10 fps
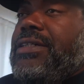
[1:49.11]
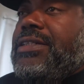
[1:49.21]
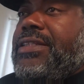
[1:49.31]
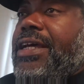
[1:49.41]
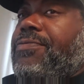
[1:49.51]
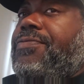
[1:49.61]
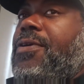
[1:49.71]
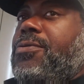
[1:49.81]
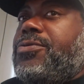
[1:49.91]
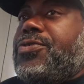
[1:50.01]
that
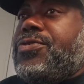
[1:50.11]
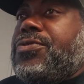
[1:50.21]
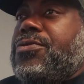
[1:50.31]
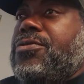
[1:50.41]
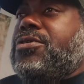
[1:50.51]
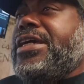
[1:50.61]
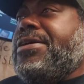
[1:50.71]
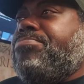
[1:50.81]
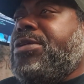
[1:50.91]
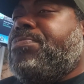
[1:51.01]
folks look
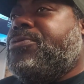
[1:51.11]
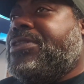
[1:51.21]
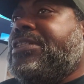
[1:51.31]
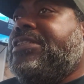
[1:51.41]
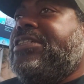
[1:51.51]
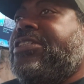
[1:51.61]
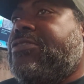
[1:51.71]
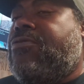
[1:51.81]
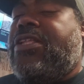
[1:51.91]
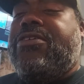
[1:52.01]
at people's
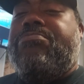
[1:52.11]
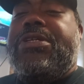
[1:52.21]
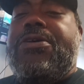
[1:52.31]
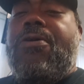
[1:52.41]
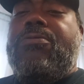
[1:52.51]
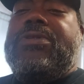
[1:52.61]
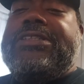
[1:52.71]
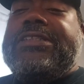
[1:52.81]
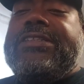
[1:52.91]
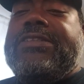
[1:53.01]
condition, whether it be
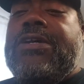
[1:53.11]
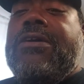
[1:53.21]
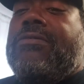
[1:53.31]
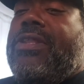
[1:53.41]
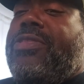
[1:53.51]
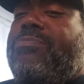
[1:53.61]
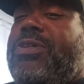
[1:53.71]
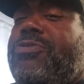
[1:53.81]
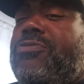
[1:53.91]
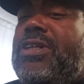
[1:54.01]
homelessness, whether it
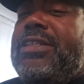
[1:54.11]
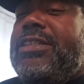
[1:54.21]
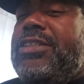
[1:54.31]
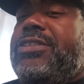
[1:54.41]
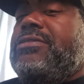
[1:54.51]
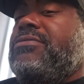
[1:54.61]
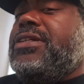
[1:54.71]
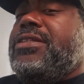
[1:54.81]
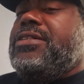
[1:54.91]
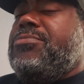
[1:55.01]
be drug addiction,
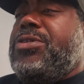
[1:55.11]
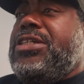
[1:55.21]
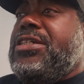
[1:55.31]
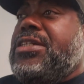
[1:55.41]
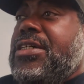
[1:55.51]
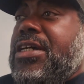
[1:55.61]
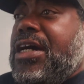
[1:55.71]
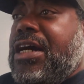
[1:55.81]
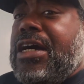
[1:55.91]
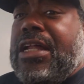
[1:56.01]
whether it be
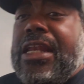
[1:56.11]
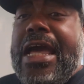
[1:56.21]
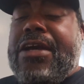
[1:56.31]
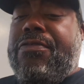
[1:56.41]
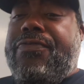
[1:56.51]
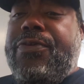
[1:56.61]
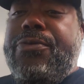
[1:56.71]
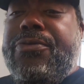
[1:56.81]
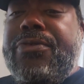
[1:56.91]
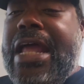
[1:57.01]
uh, lack of
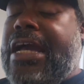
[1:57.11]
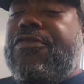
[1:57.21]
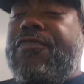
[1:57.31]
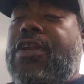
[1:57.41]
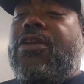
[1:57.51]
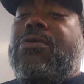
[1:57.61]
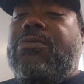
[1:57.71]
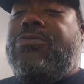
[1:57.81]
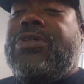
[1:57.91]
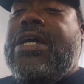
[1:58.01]
food, lack of clothes,